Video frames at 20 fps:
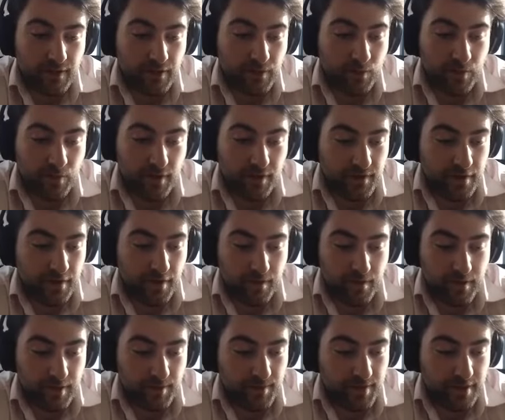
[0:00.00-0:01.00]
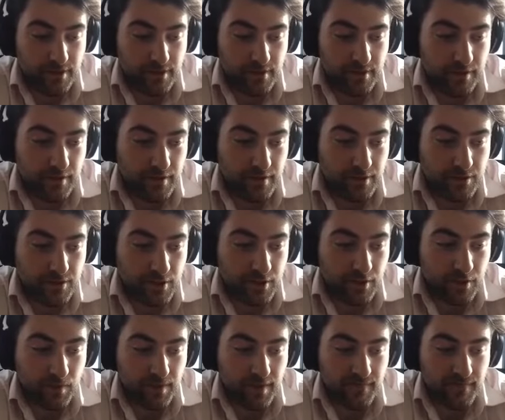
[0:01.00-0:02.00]
you are the only big dog in the
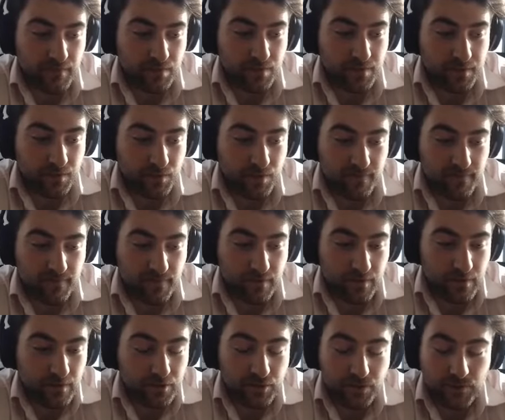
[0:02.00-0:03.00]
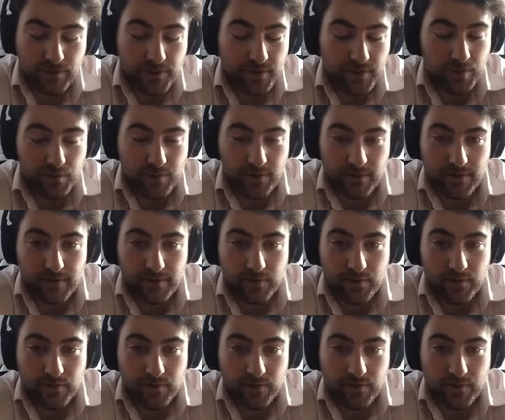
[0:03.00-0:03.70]
show and everyone wants to work for you, sure, it could work.